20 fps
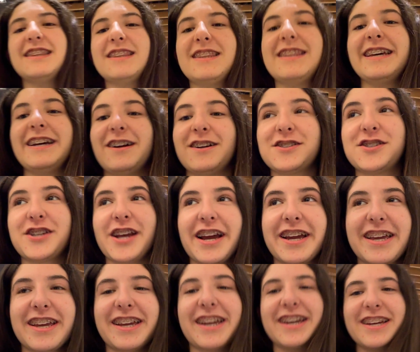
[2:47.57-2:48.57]
they are
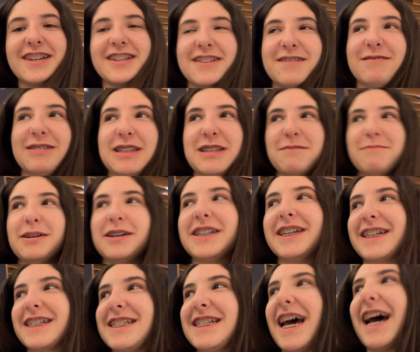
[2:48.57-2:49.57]
checking in with the
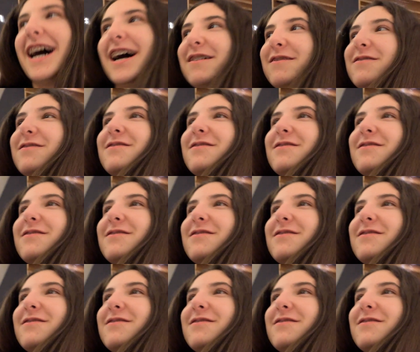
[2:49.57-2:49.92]
building staff.